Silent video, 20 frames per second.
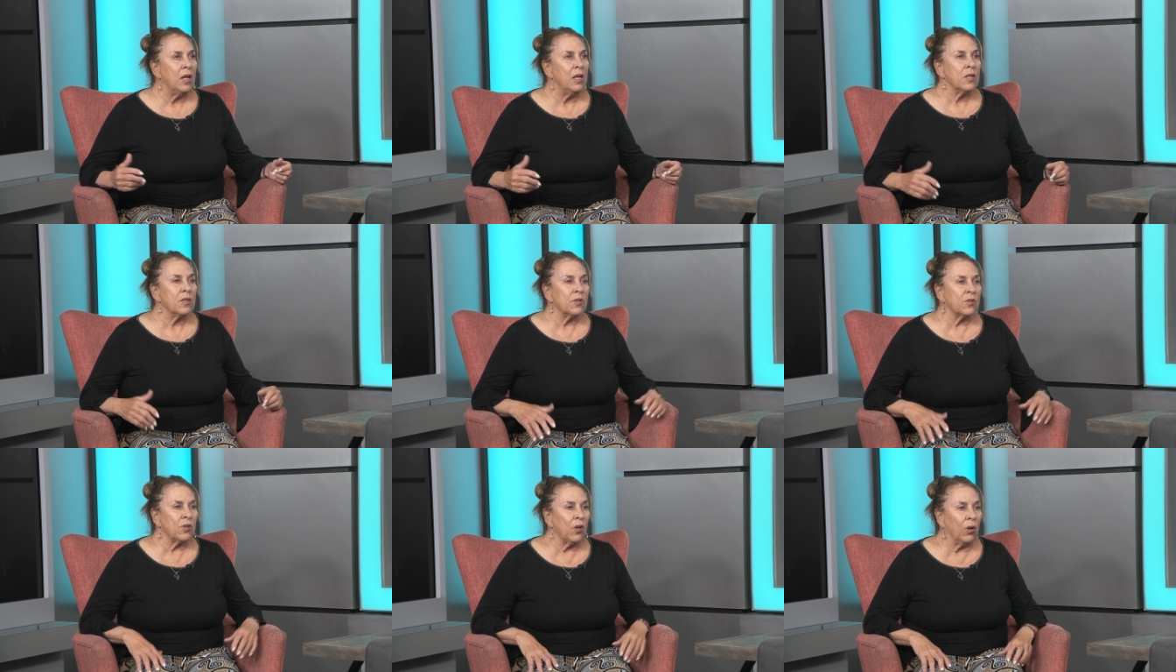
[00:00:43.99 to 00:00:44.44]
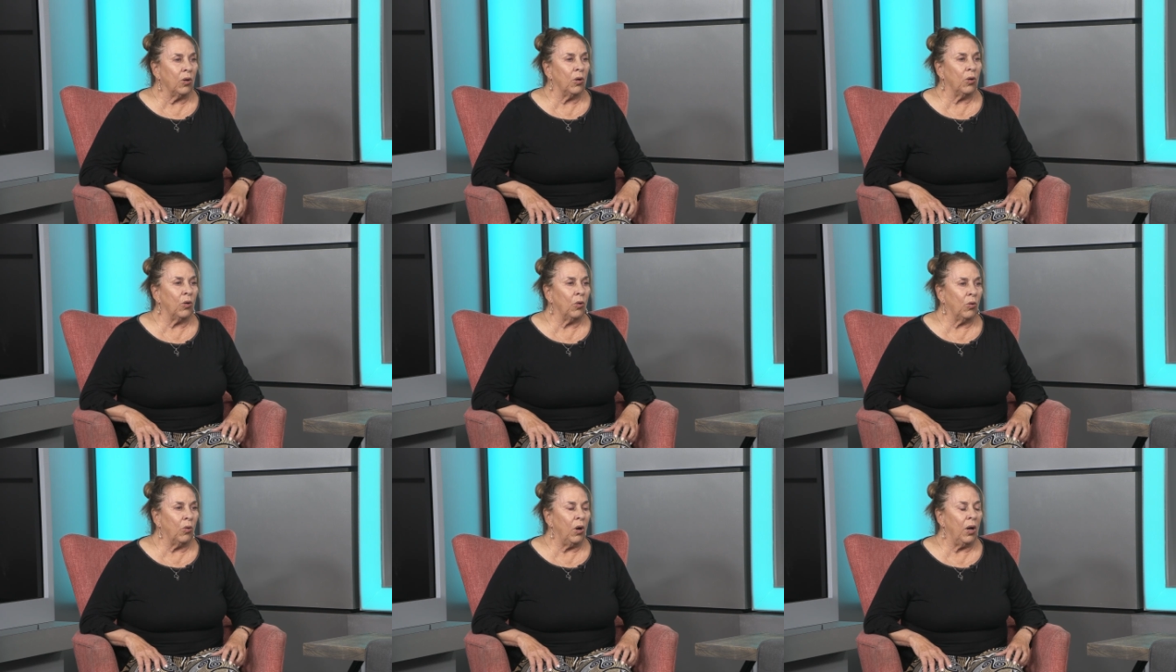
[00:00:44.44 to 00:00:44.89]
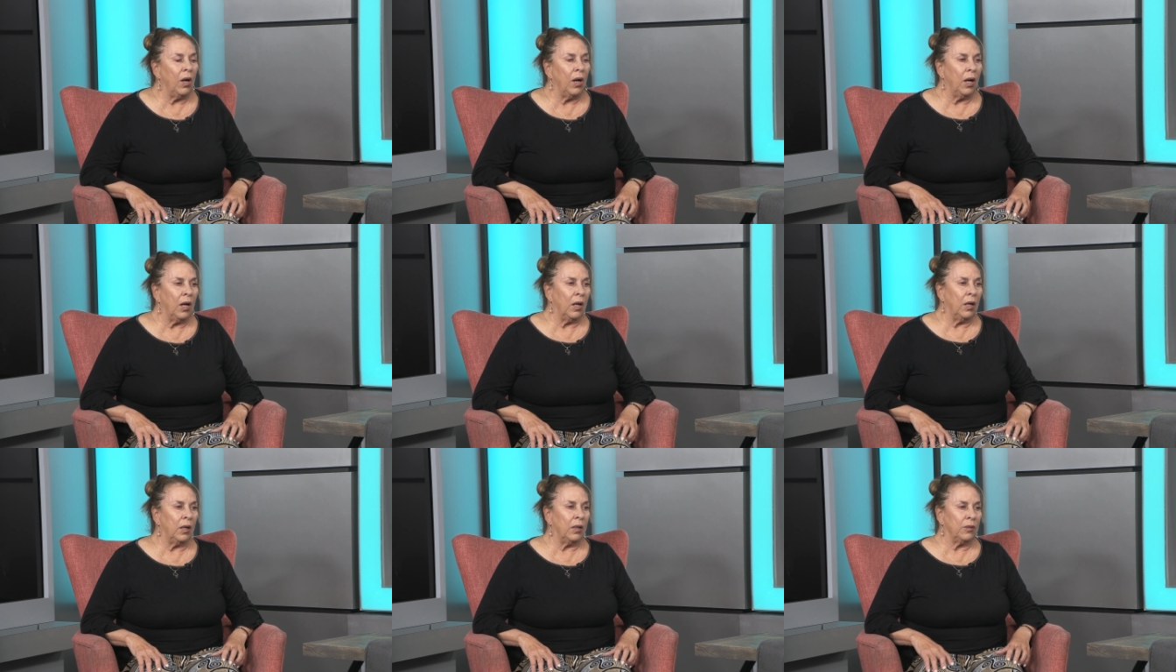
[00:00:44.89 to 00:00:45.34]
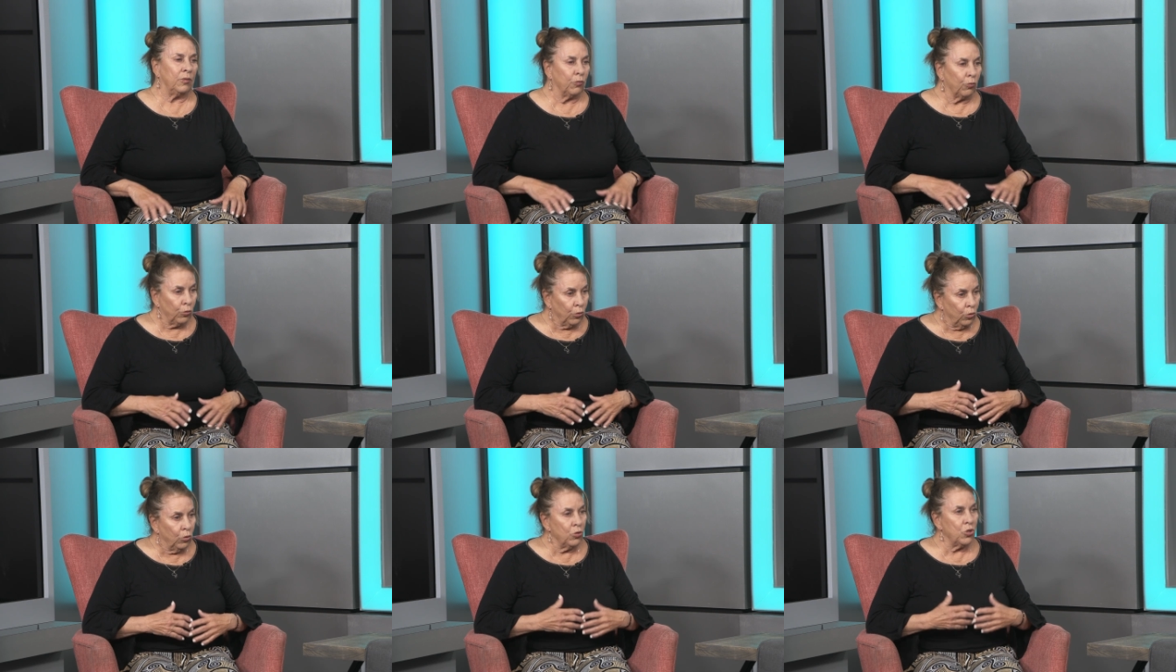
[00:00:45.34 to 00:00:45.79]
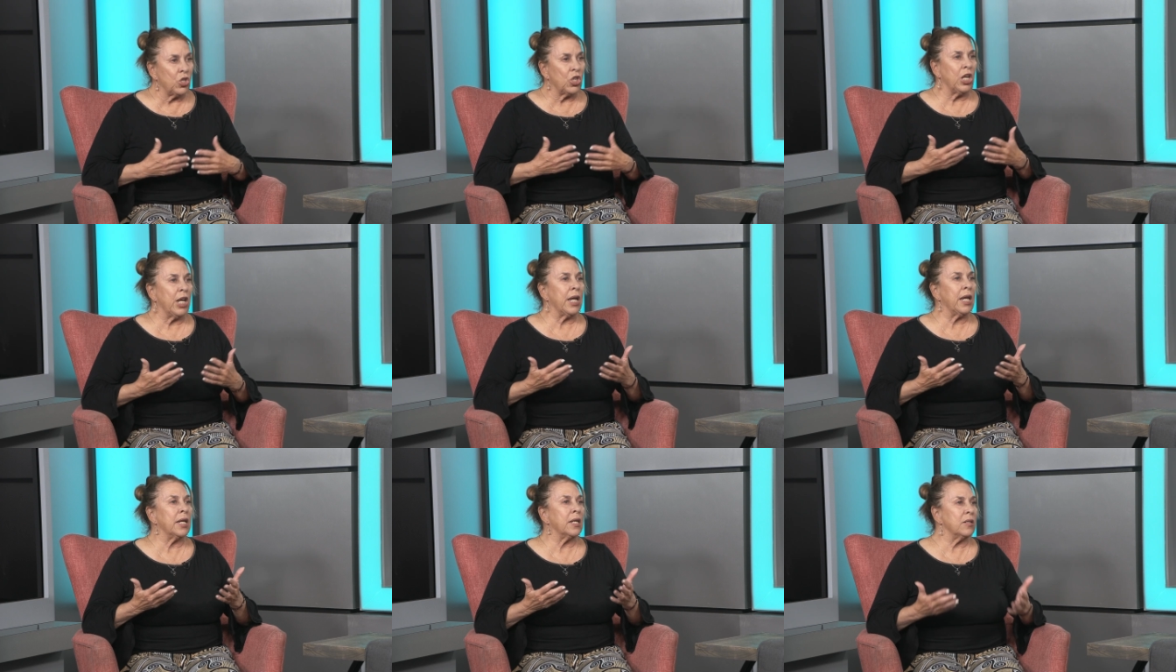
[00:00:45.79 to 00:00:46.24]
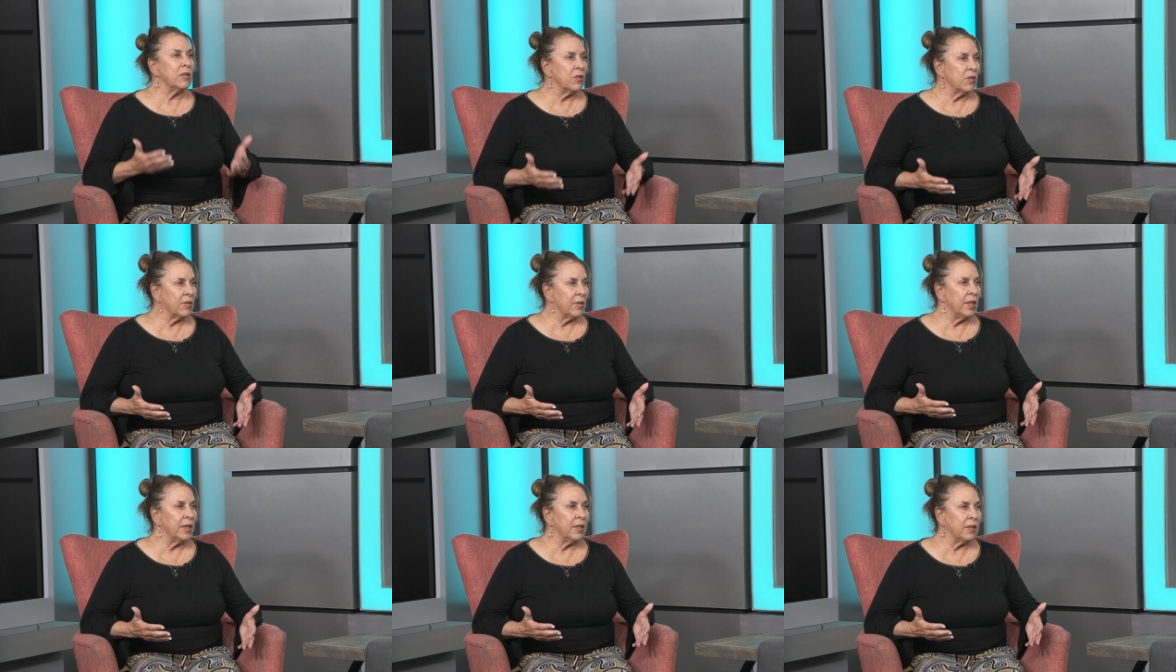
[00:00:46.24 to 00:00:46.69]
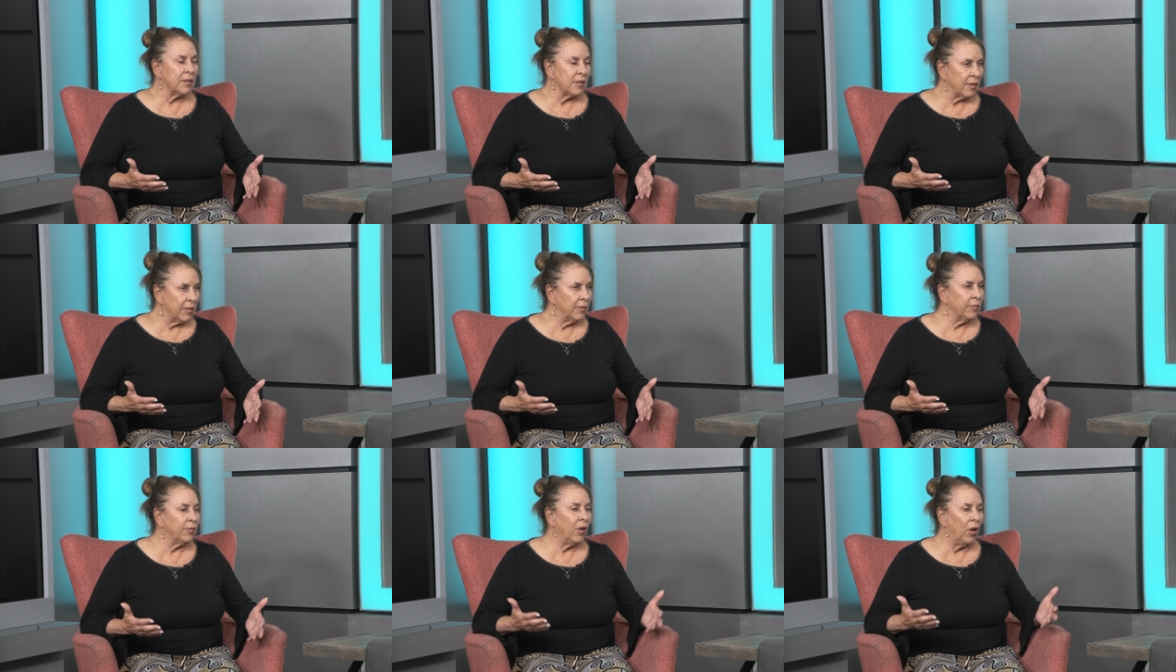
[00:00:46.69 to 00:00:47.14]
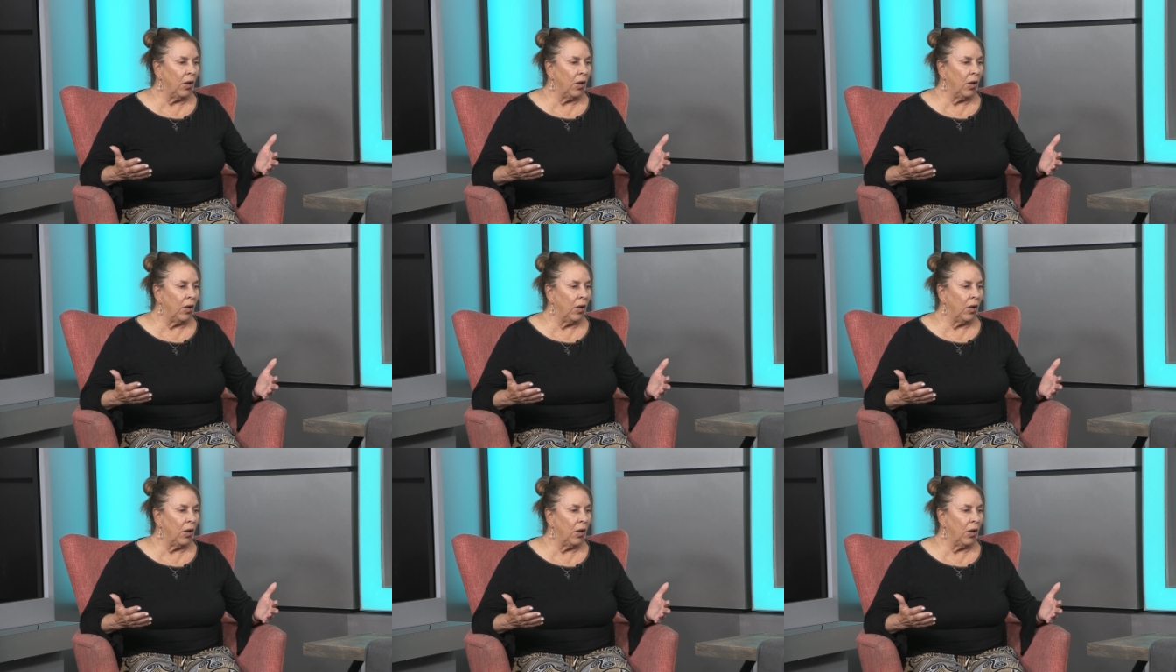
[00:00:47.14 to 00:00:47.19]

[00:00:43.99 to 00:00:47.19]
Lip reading: So a rule change that's